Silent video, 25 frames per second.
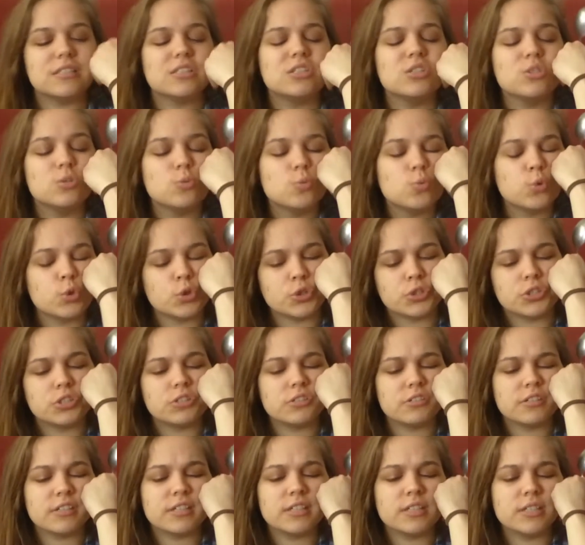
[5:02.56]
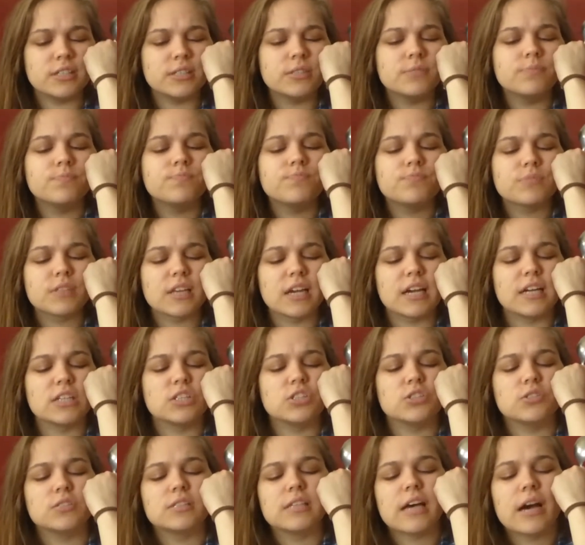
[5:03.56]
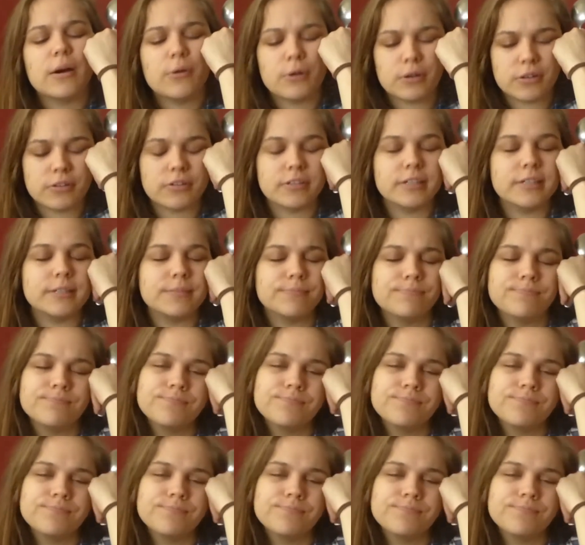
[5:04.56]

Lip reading: too watery cashew sour cream.